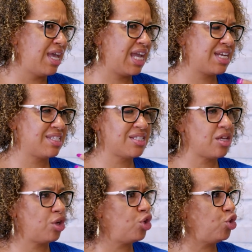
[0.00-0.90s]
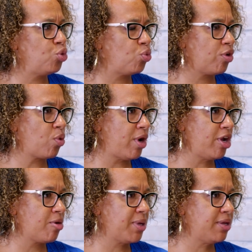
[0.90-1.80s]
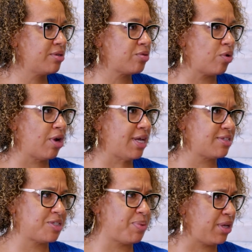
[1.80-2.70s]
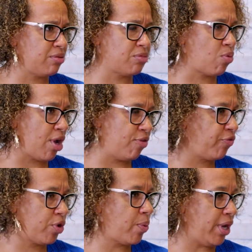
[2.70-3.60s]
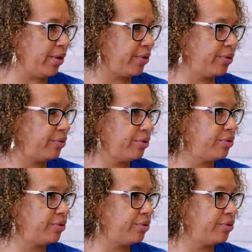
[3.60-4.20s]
And is this a new requirement or has this been around for a while?